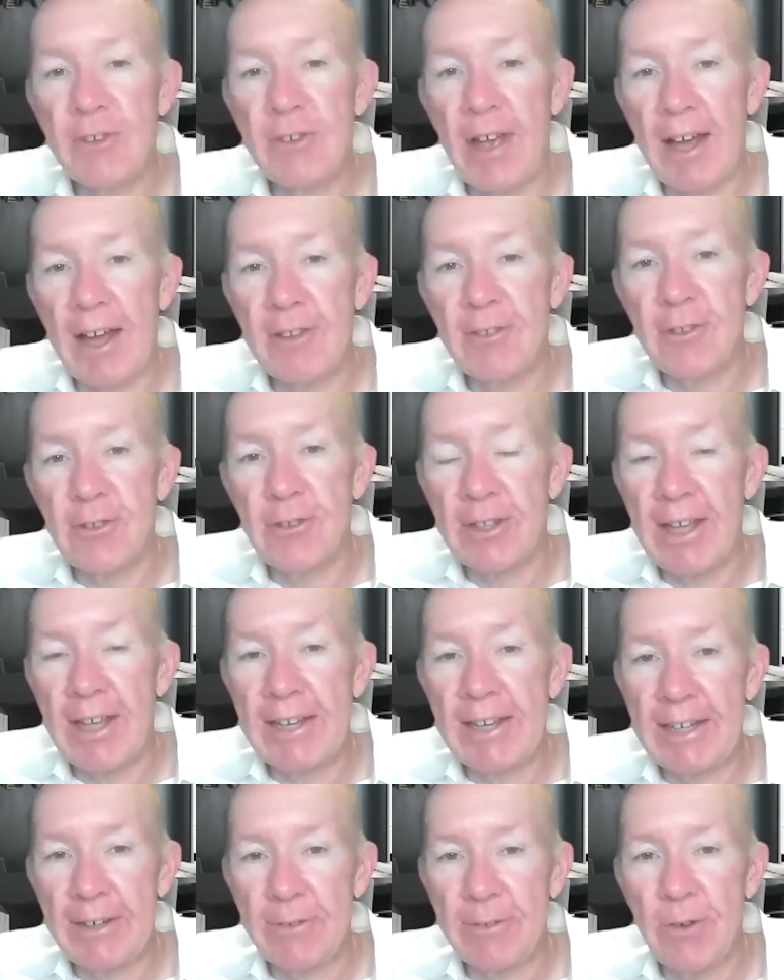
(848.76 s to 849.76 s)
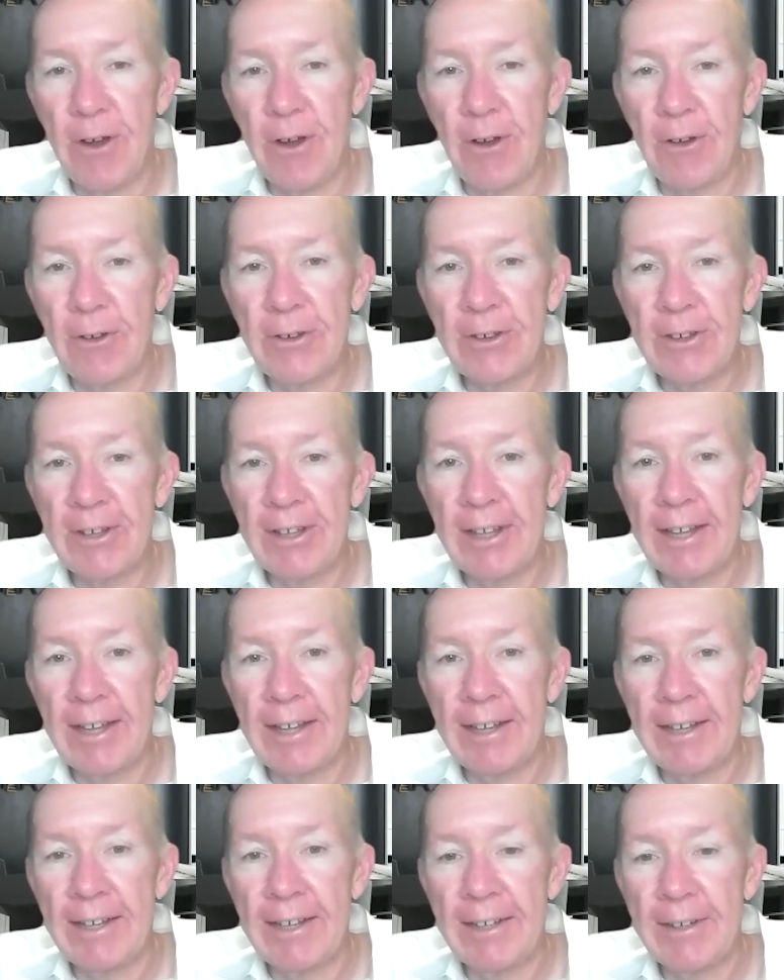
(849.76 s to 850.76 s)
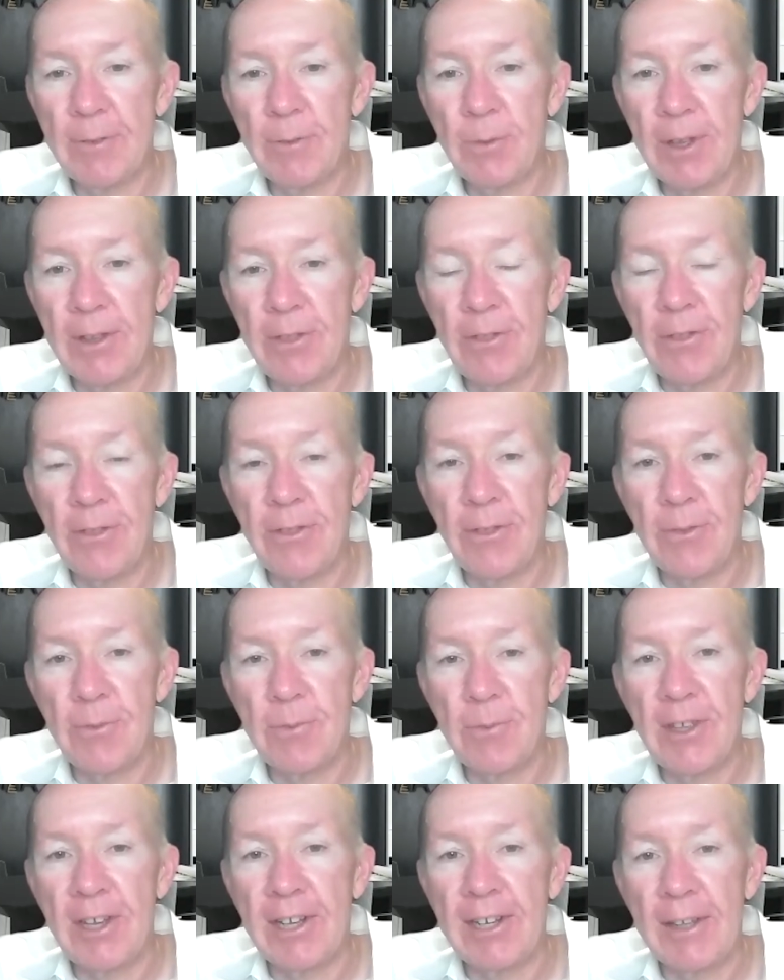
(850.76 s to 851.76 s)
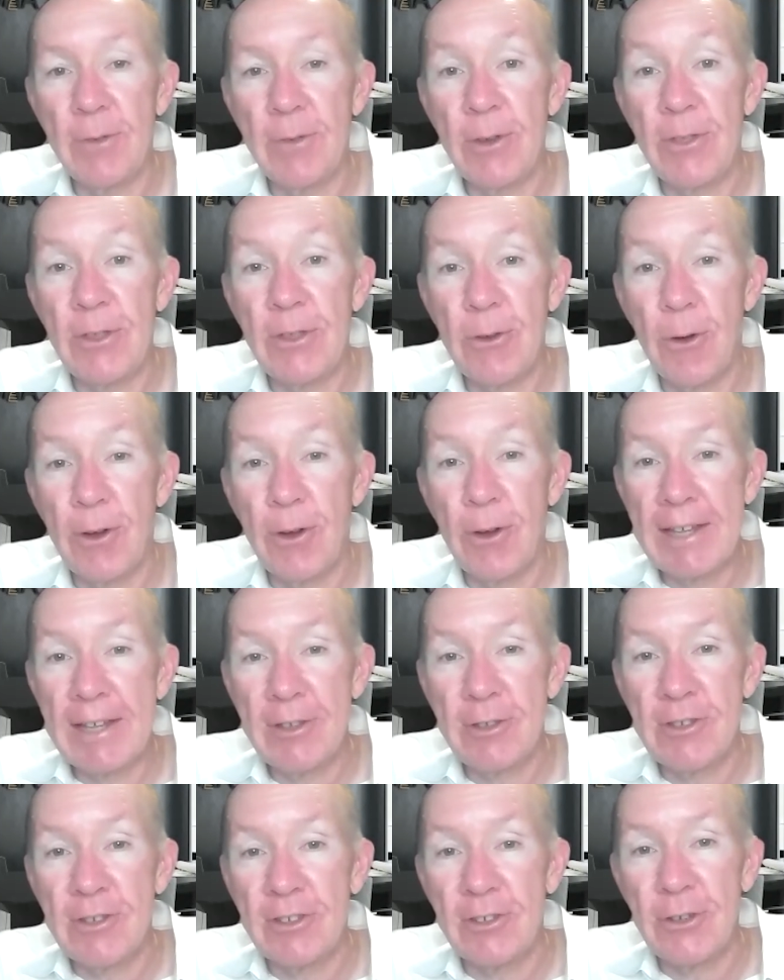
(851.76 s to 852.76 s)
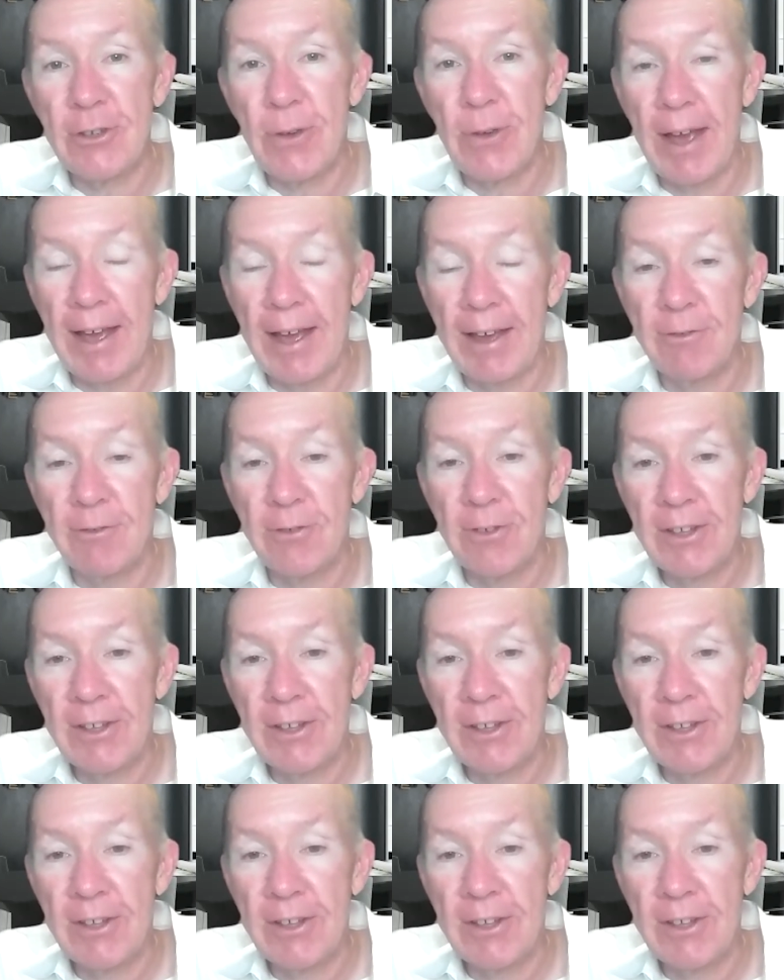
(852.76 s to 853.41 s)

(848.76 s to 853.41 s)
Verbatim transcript: chances of getting it wrong, uh, with no. particularly with the audience that you have.